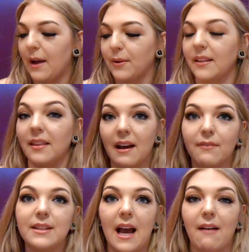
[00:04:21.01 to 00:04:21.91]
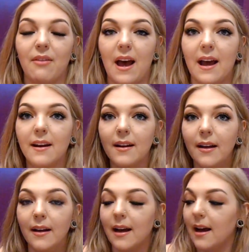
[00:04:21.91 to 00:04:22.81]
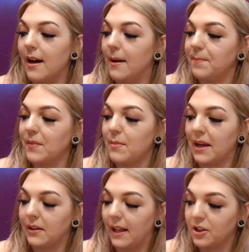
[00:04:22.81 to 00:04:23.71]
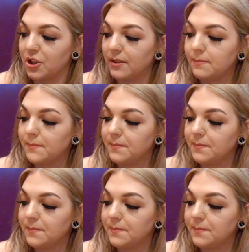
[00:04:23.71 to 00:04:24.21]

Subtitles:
I would love to have that in my collection.